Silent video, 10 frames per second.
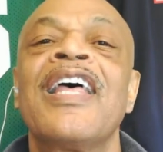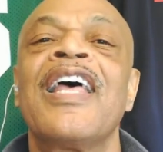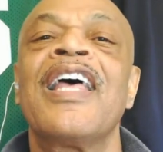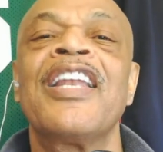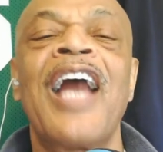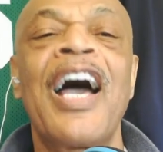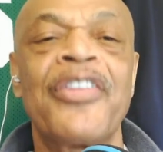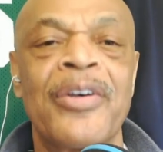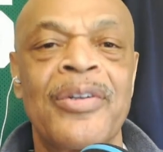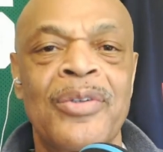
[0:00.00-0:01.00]
And
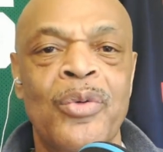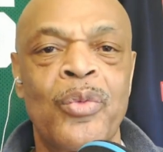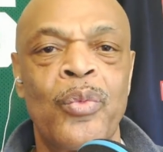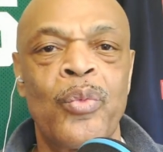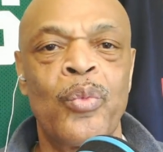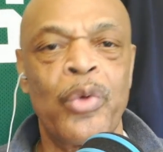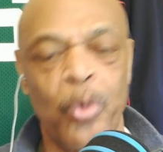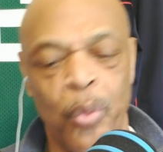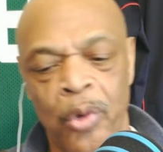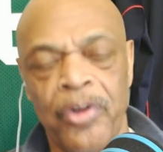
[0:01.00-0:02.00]
neither will
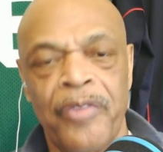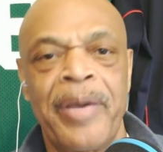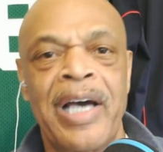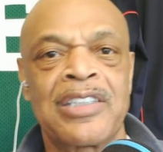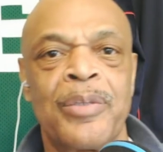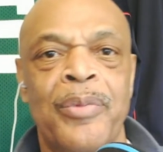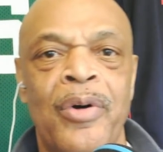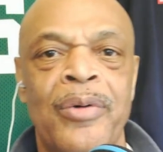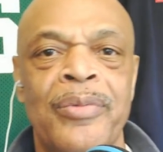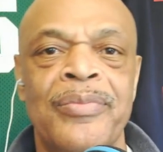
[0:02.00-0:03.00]
the world of
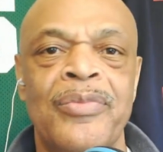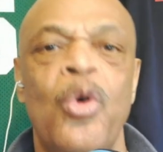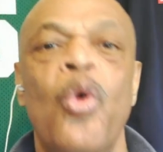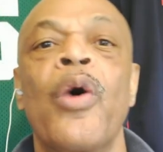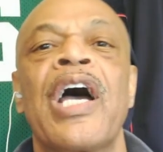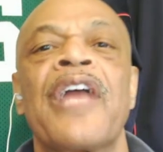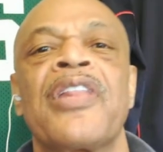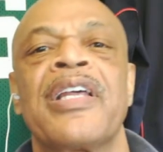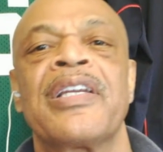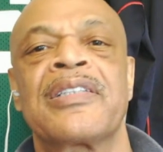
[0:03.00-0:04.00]
basketball or
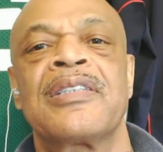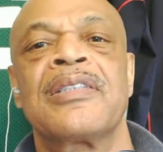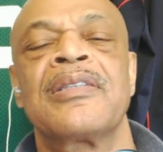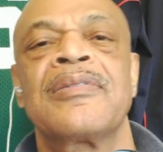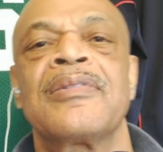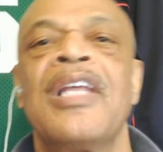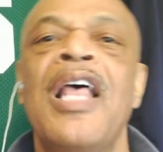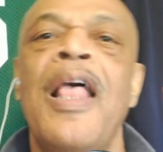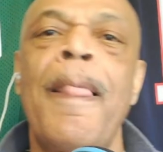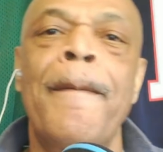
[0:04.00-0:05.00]
athletics.
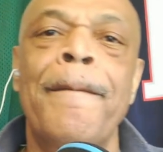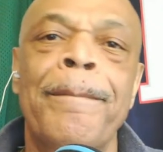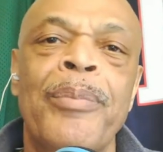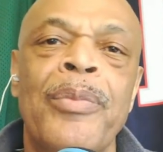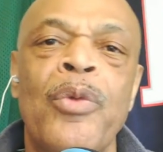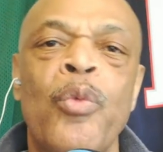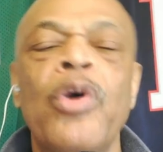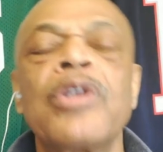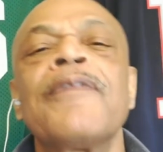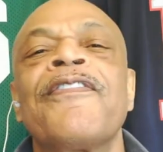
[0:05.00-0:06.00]

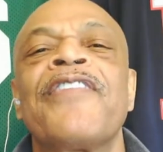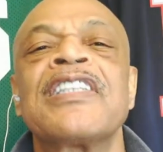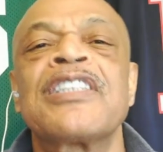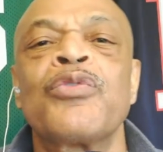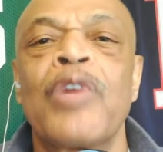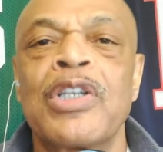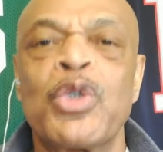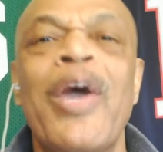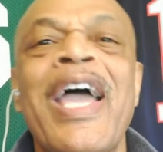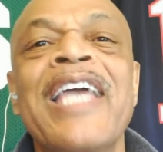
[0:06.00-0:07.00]
William Fenton
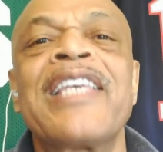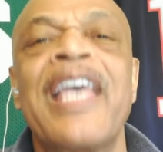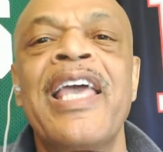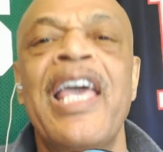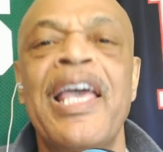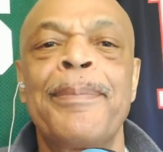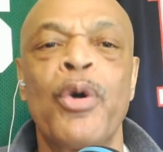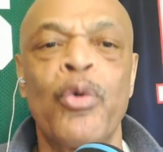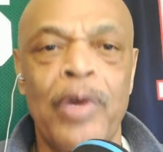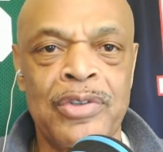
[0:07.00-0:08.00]
Russell, aka
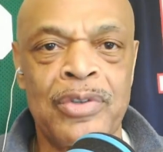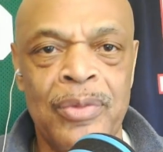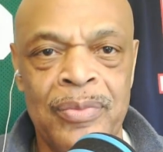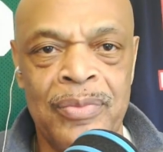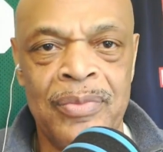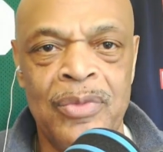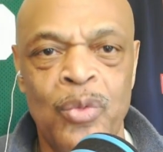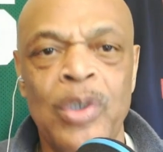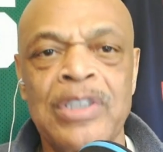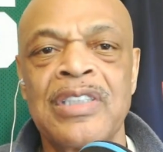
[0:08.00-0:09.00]
Bill Russell,
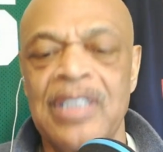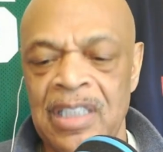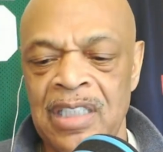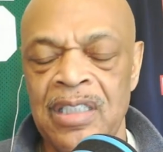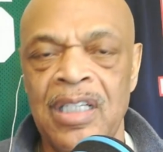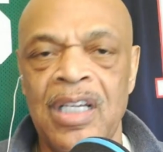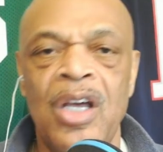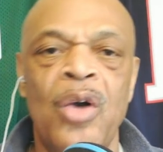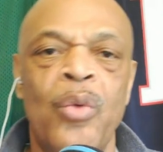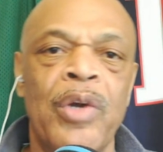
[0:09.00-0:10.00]
was indeed
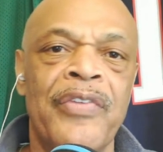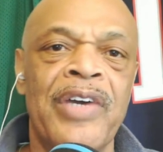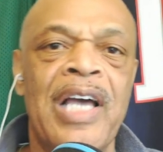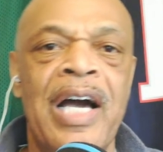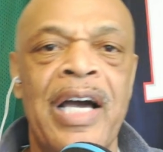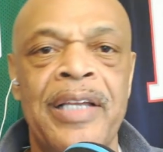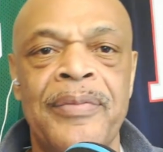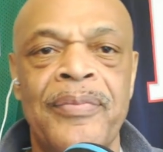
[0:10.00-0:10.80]
one of a kind.